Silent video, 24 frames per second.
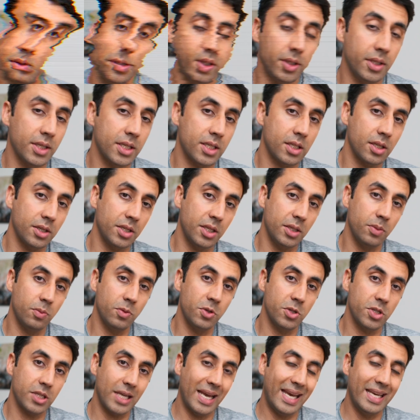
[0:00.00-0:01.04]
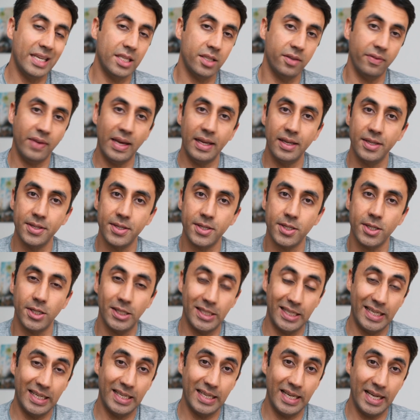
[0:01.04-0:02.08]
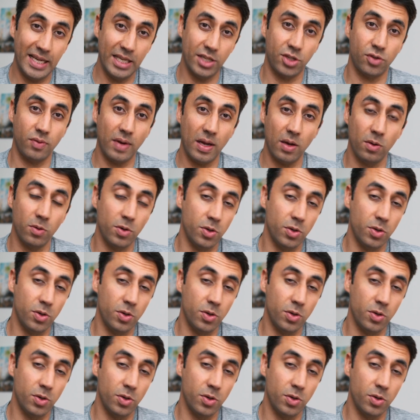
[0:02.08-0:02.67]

The other study was a surveillance study in Israel,